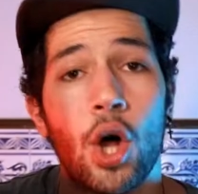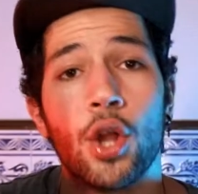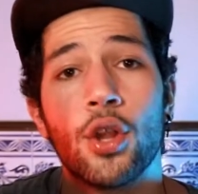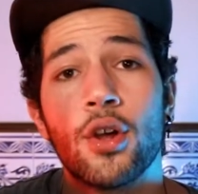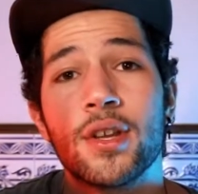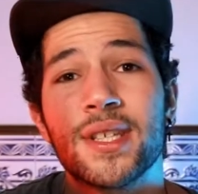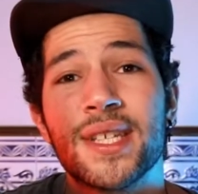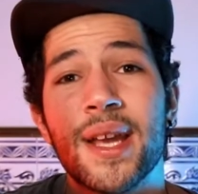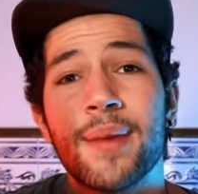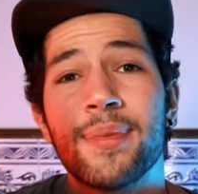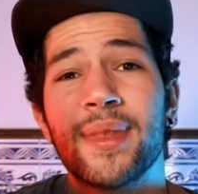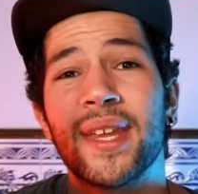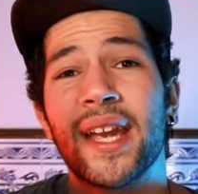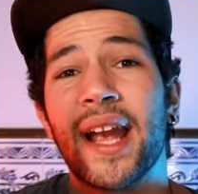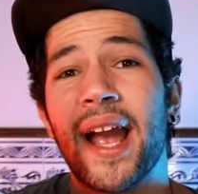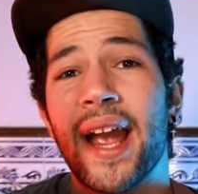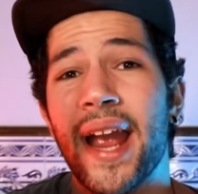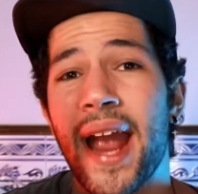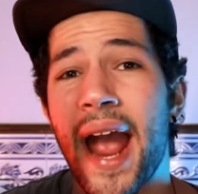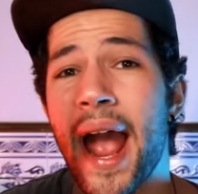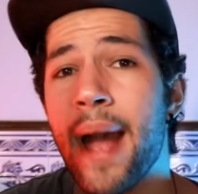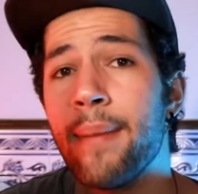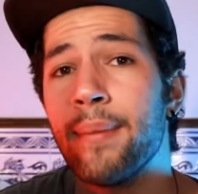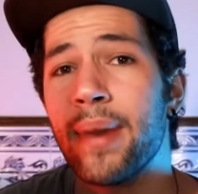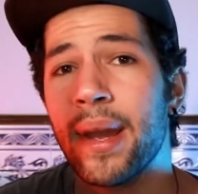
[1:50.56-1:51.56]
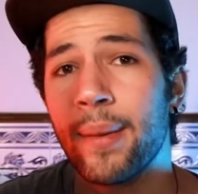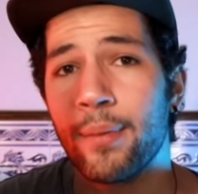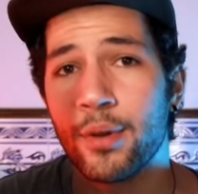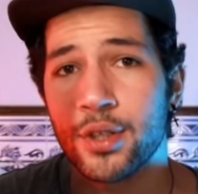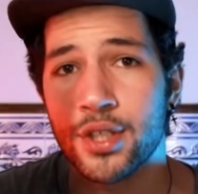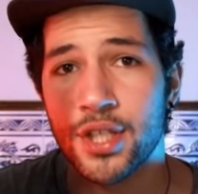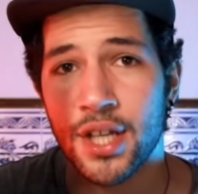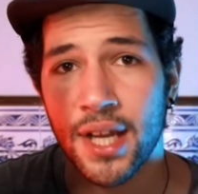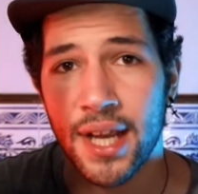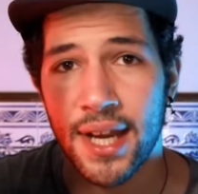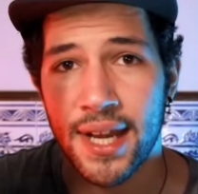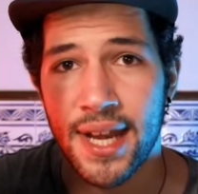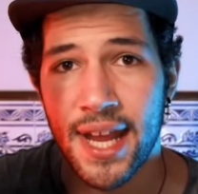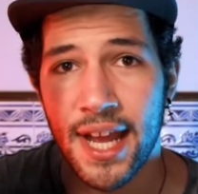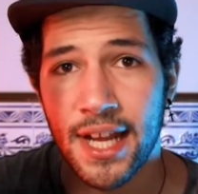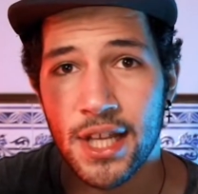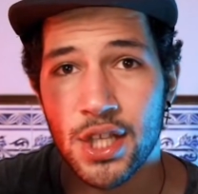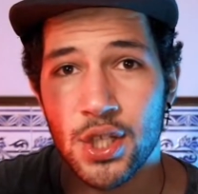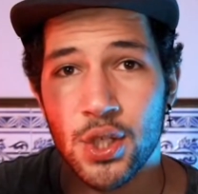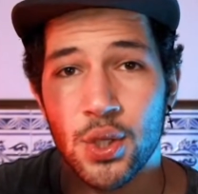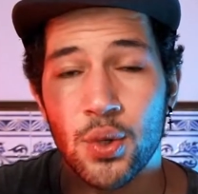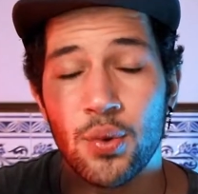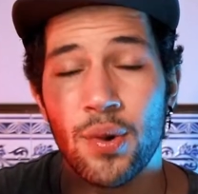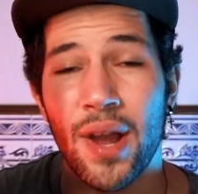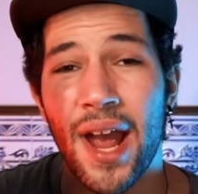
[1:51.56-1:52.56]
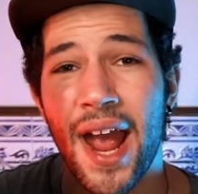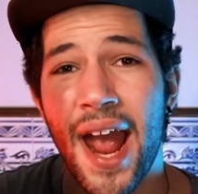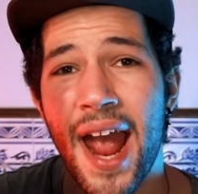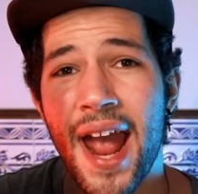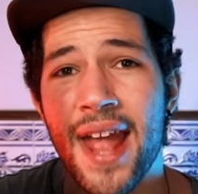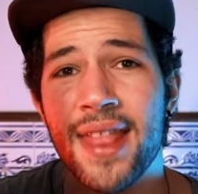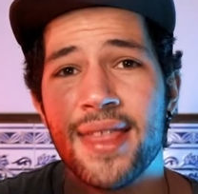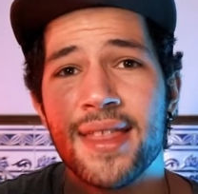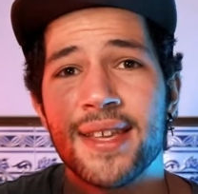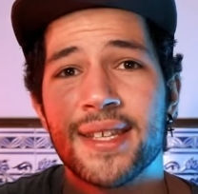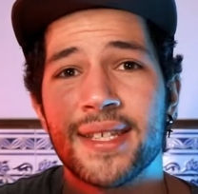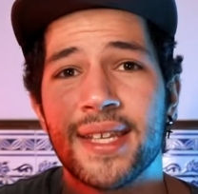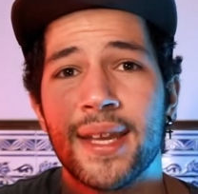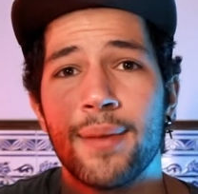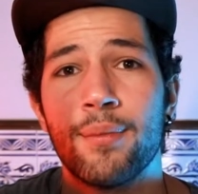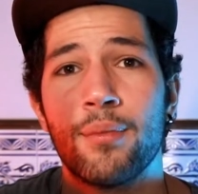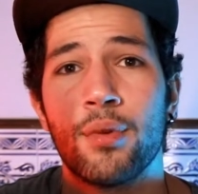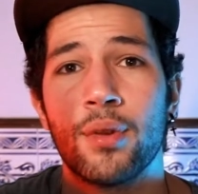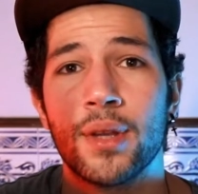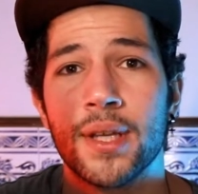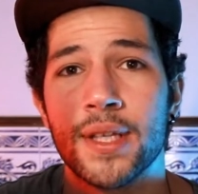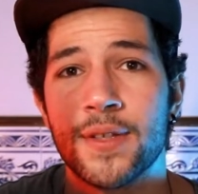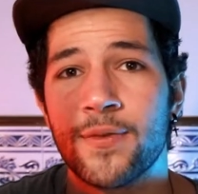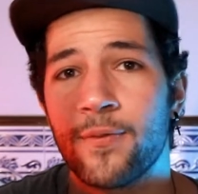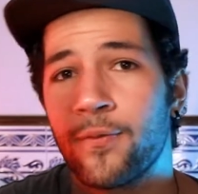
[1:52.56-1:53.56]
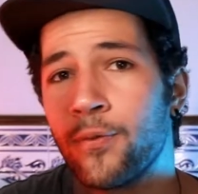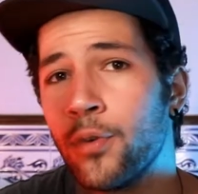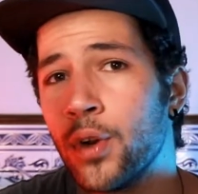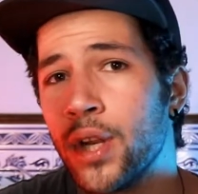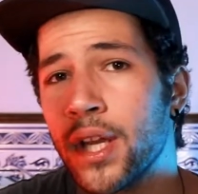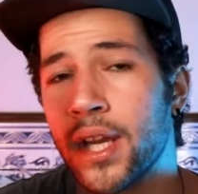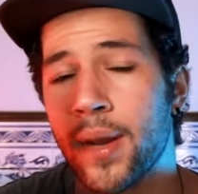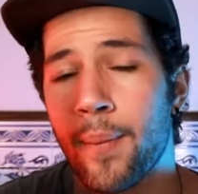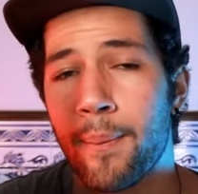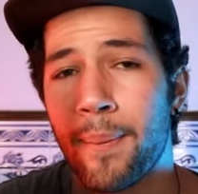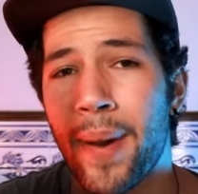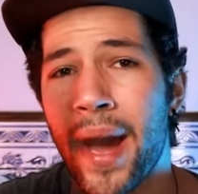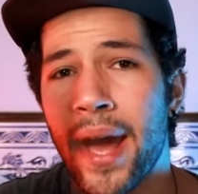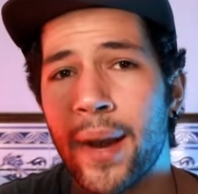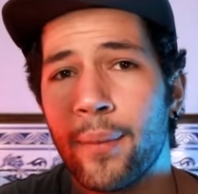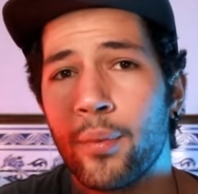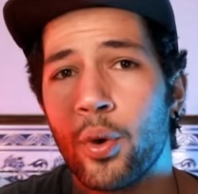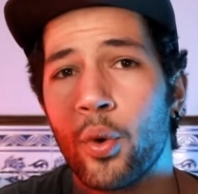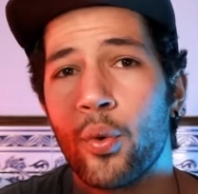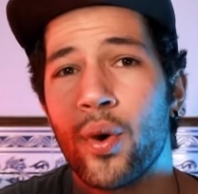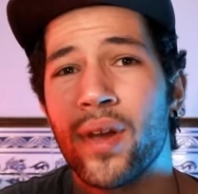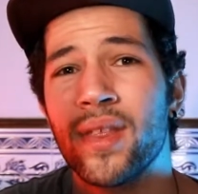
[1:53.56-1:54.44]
Although something I am able to connect to and this gimbal is fully compatible